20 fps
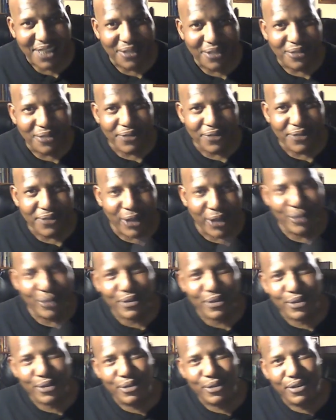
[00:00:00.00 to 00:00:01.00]
First,
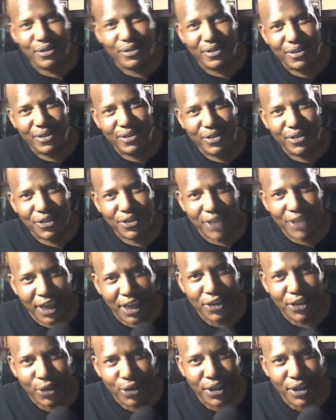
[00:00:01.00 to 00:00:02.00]
thank
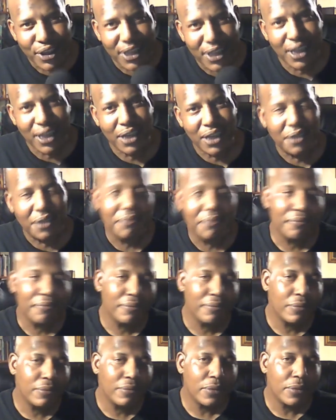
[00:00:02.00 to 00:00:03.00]
you again
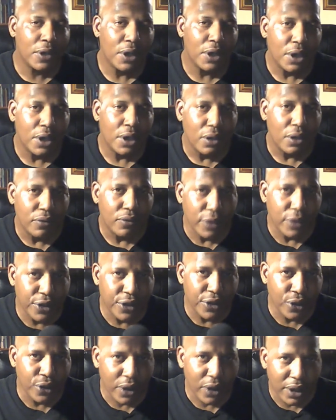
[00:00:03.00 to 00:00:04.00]
for
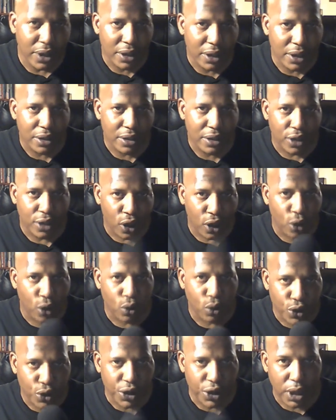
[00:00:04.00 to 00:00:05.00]
joining the
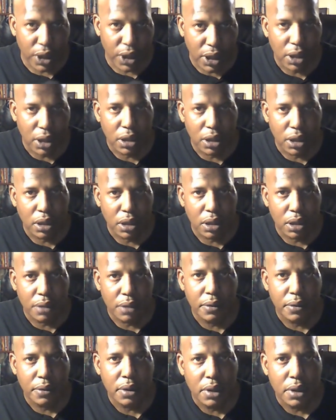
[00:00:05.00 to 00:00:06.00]
OG.
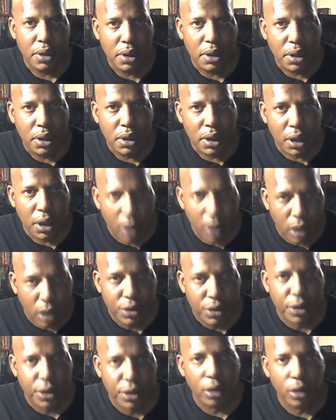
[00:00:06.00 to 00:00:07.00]
And
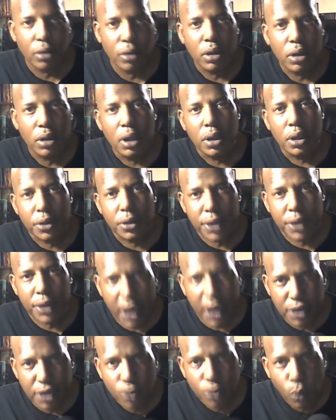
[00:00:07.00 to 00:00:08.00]
also,
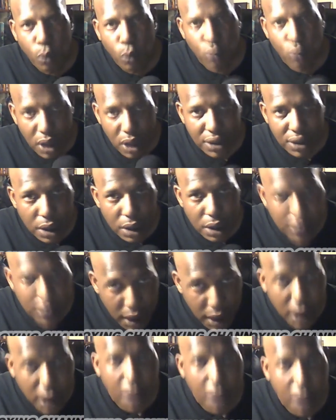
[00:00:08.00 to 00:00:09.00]
thanks once
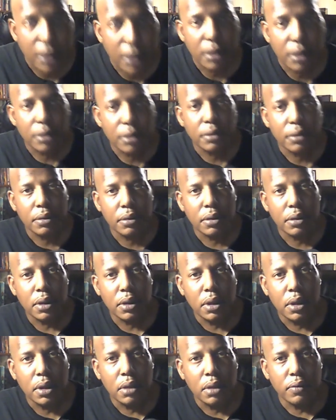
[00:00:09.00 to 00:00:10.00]
again
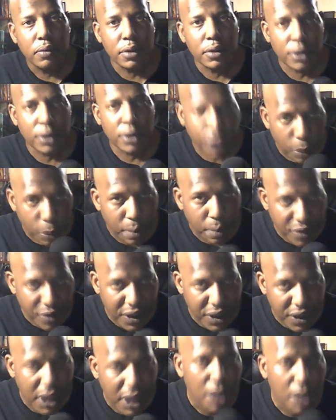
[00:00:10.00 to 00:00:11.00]
for the super
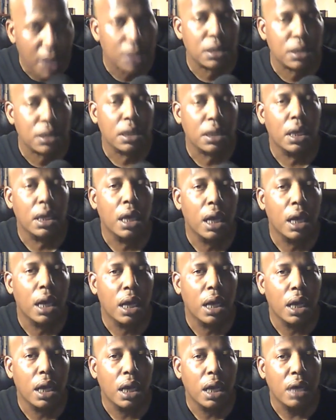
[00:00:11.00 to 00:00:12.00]
chats,
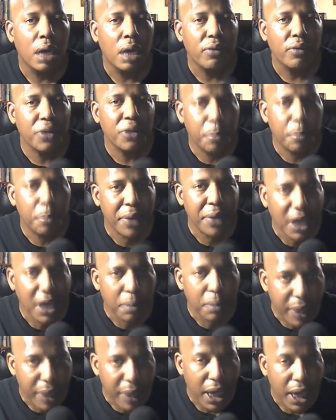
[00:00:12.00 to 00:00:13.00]
for the
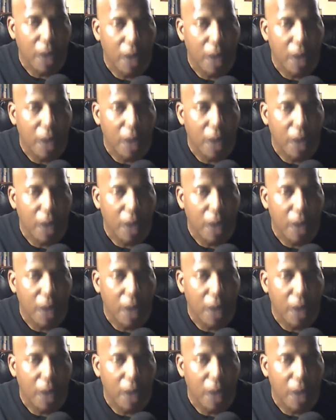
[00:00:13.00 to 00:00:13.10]
PayPals,